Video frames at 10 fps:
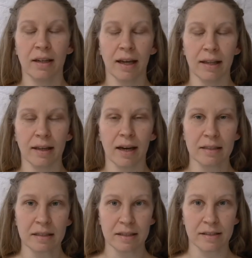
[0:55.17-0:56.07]
And
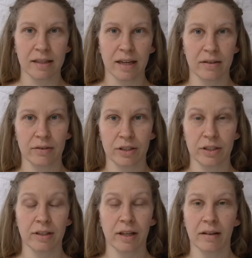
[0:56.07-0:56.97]
that is the
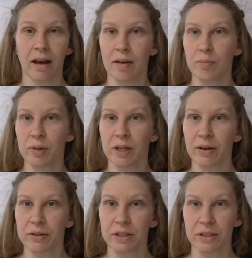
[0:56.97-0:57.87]
energy that I put
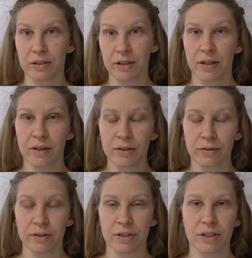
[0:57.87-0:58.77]
out into the
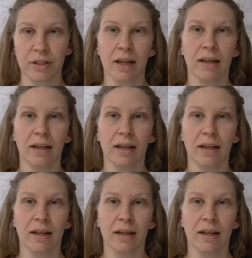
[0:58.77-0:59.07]
universe.